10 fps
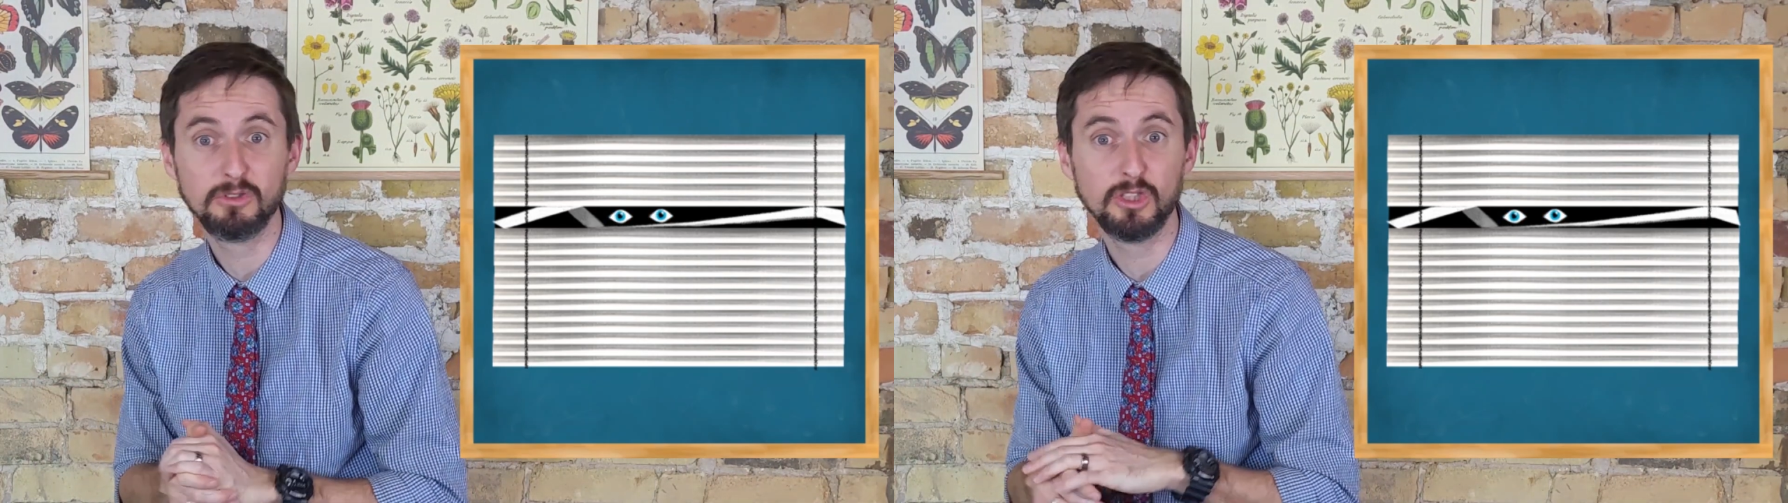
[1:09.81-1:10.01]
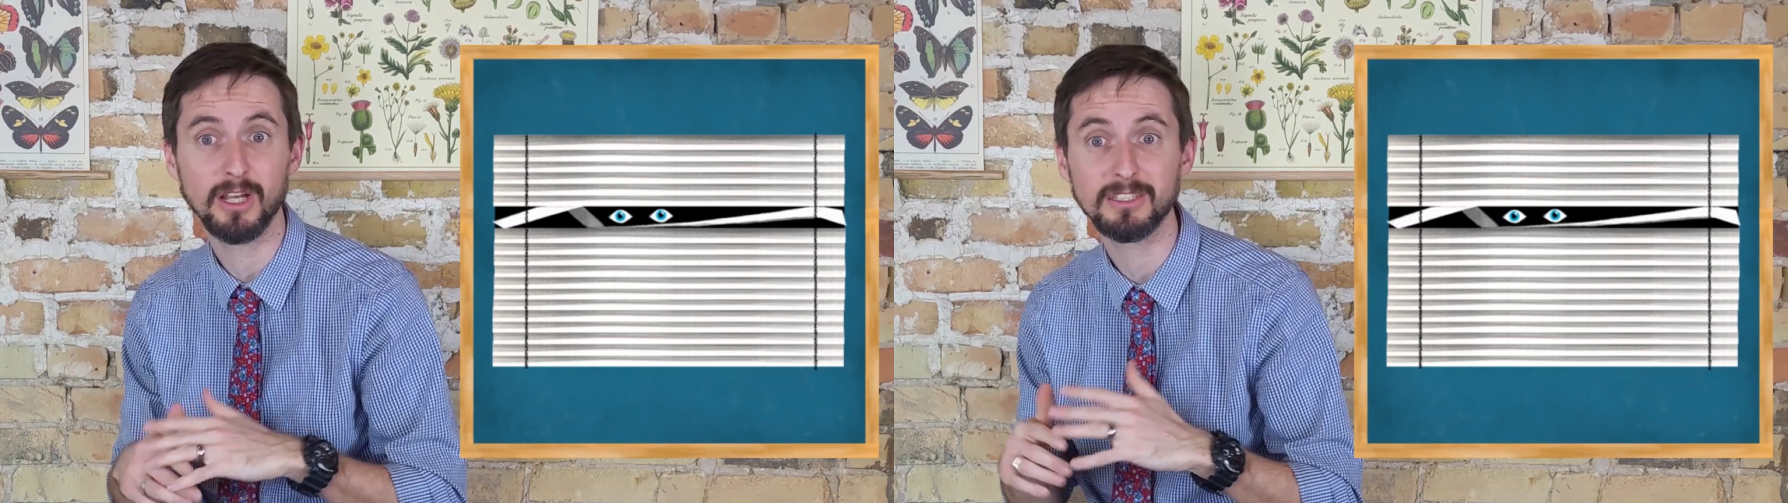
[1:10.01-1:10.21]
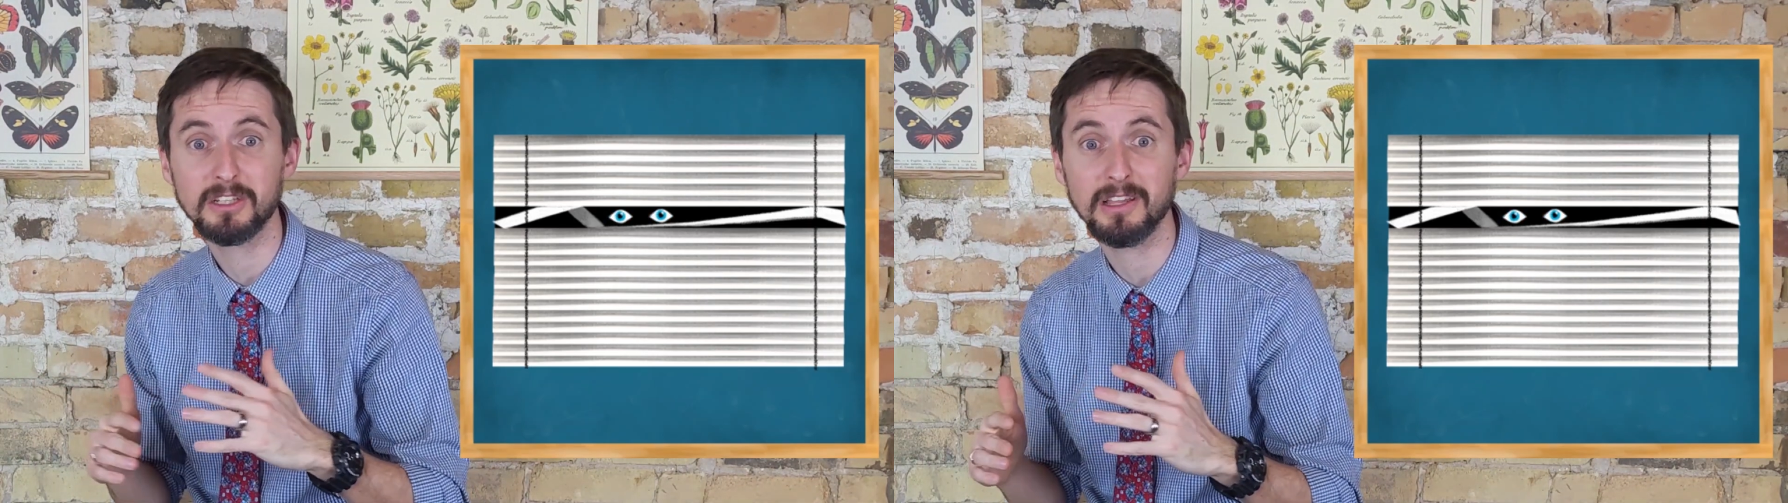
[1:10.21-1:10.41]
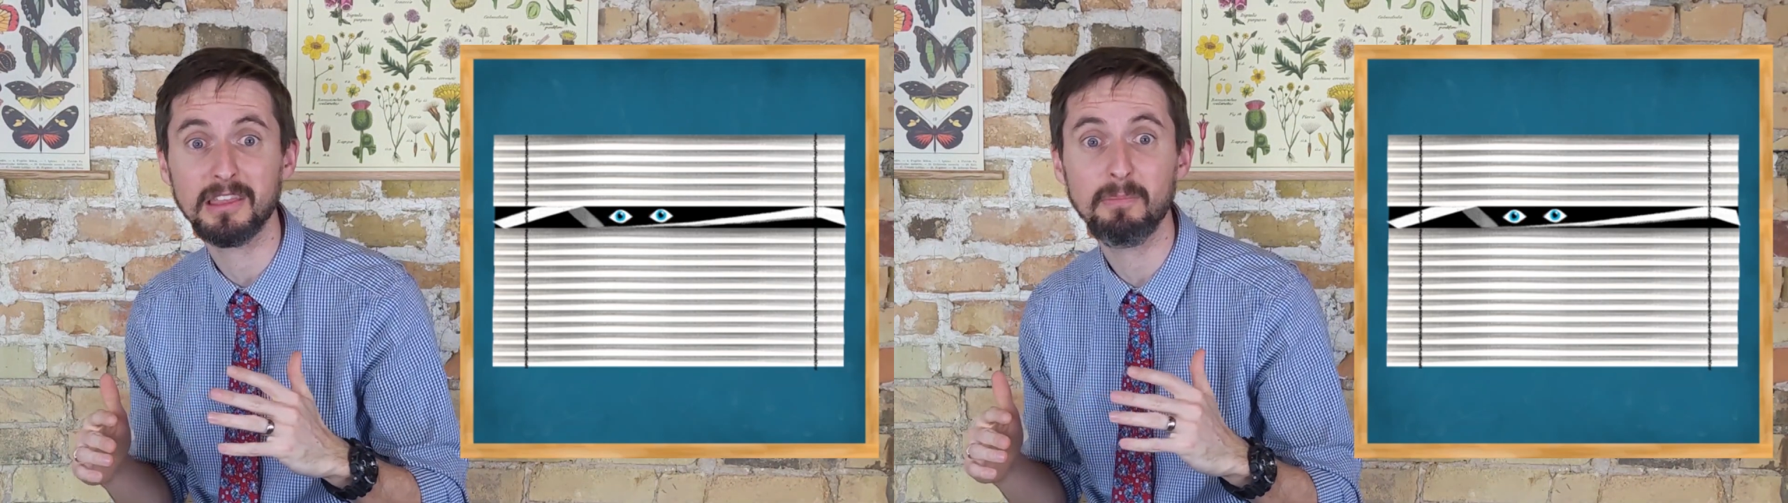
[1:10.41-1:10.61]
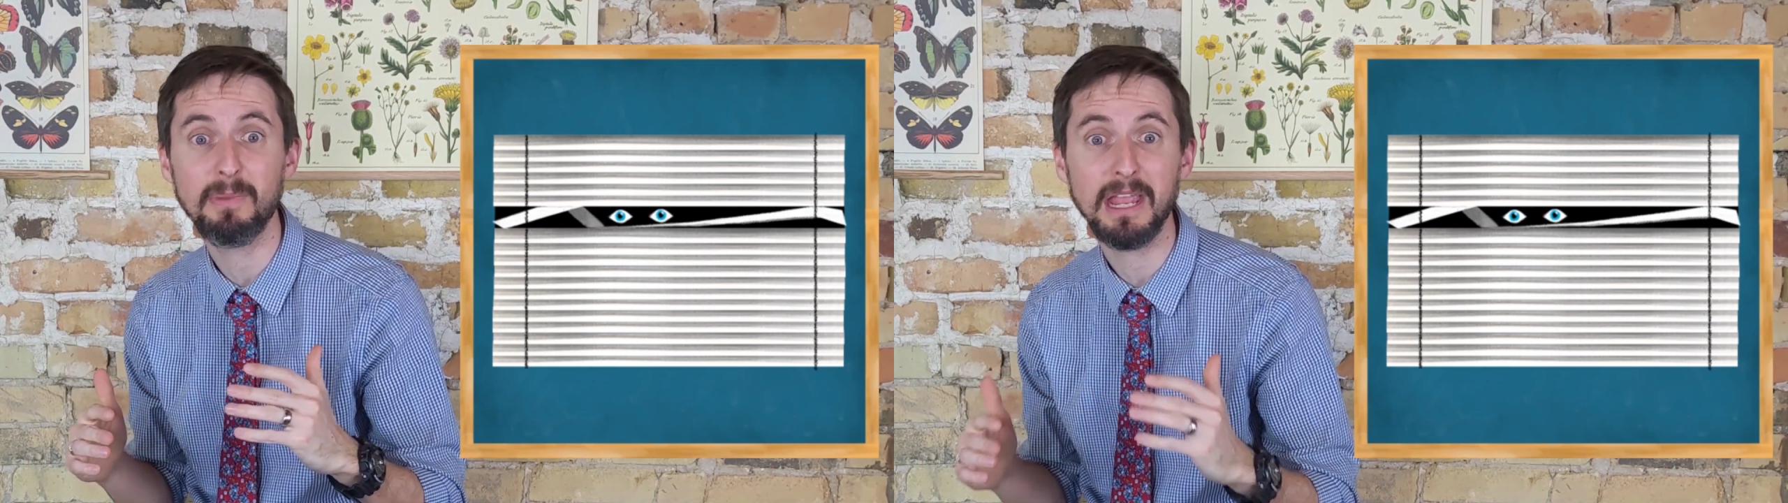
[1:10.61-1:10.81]
just got
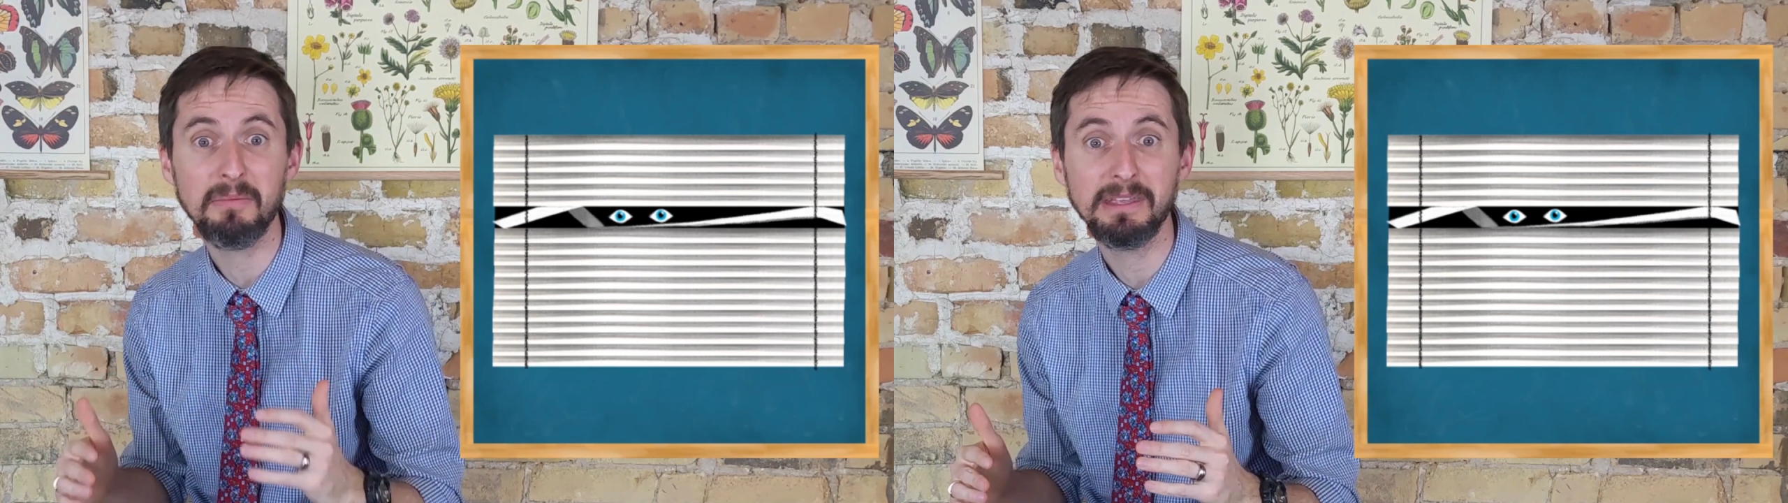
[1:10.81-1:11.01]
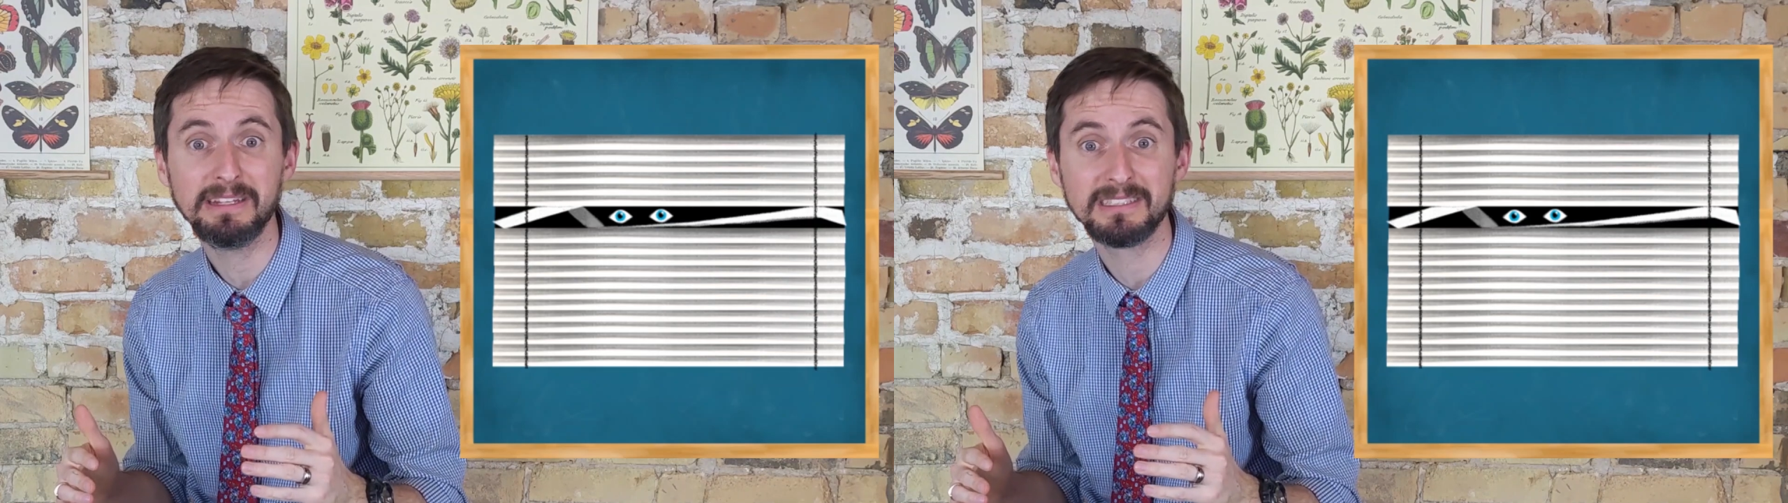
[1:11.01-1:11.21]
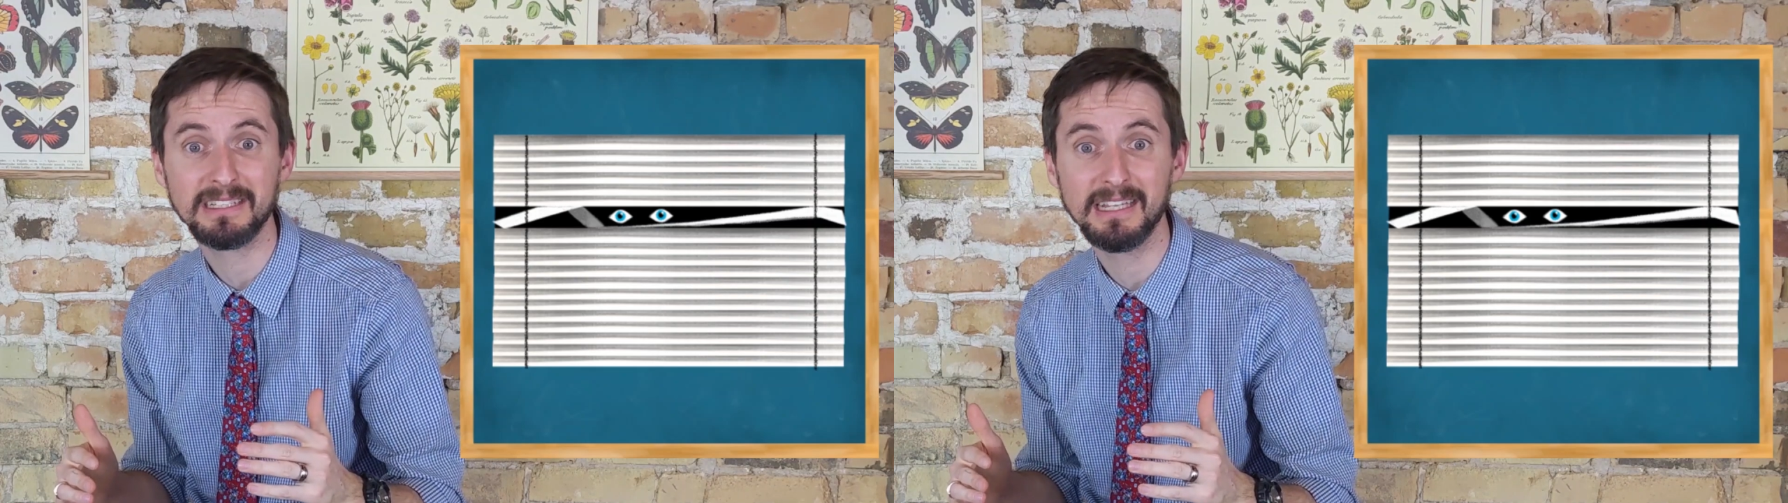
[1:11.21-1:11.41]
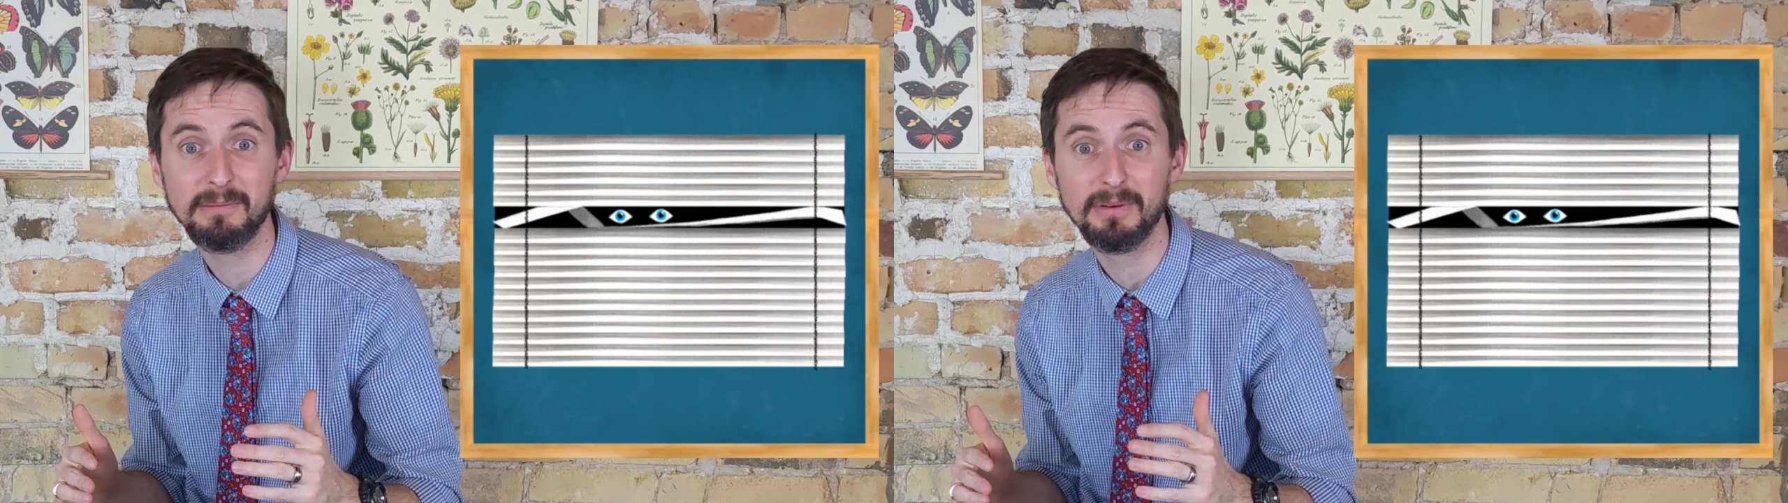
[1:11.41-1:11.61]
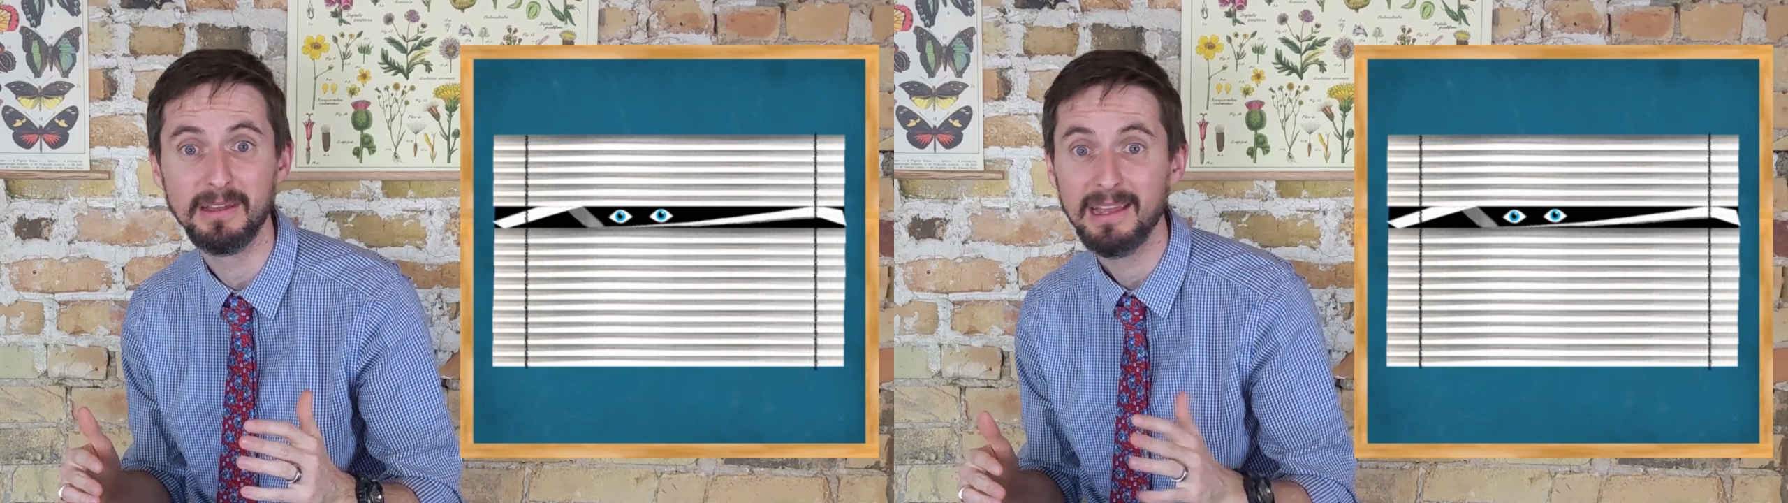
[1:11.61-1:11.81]
the baby to sleep